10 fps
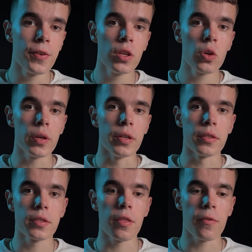the video
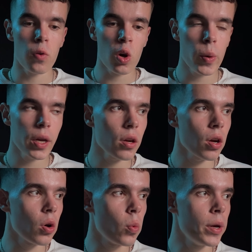is the following.
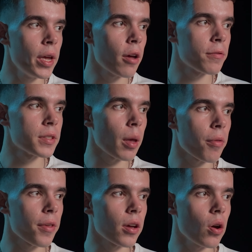We have
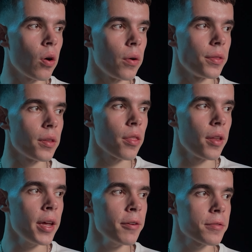something on
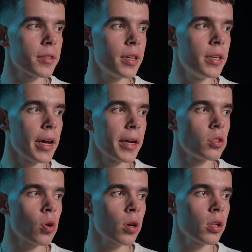the left in a
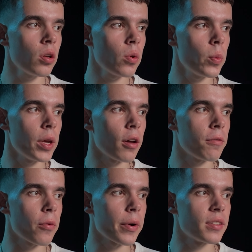toggle. We
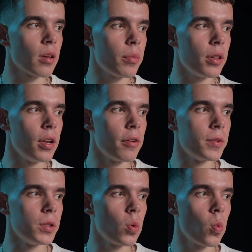have, for example,
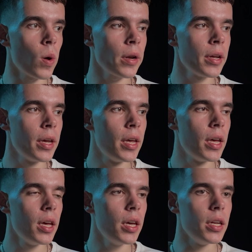level 1
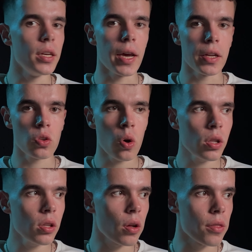in a
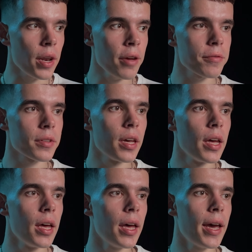toggle on the left,
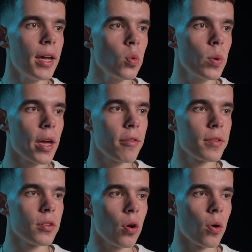and we
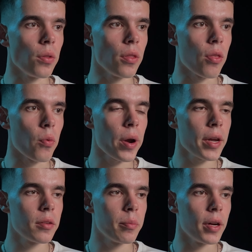have it on the
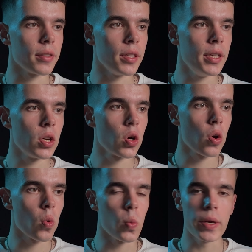right, but here
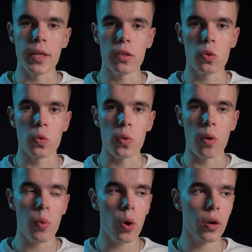we need to do
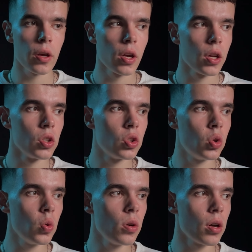the work
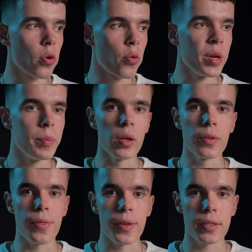to
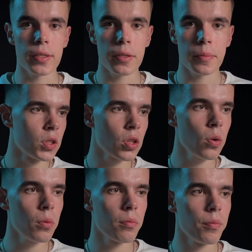rebuild this.
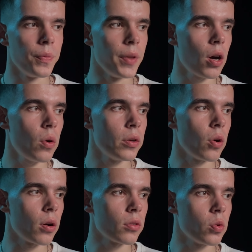So now, in
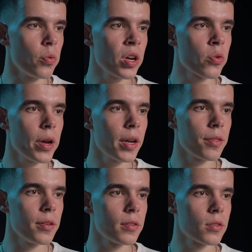order to
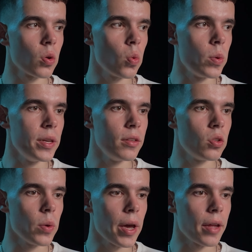recreate this, we need
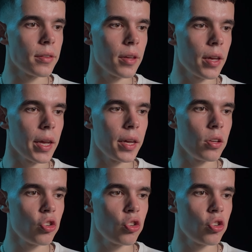to add a